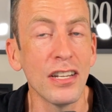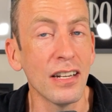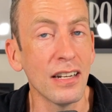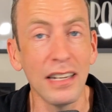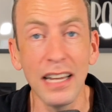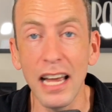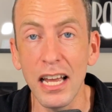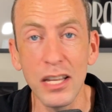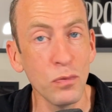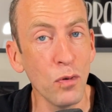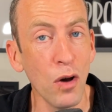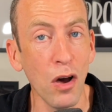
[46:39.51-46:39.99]
And
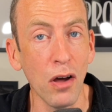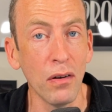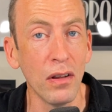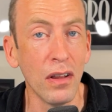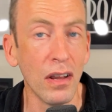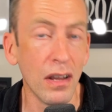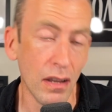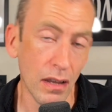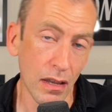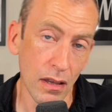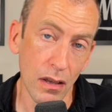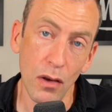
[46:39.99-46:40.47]
guess what?
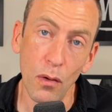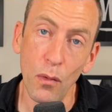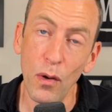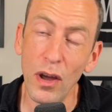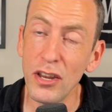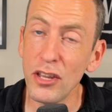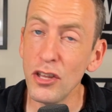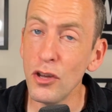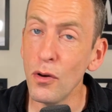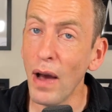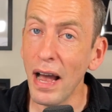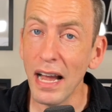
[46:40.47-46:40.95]

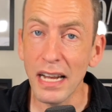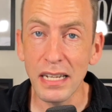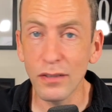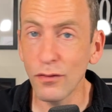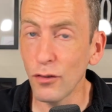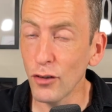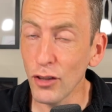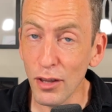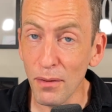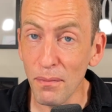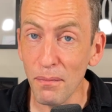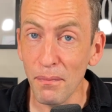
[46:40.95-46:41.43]
When you ask
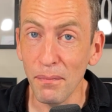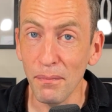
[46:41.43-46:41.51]
for them,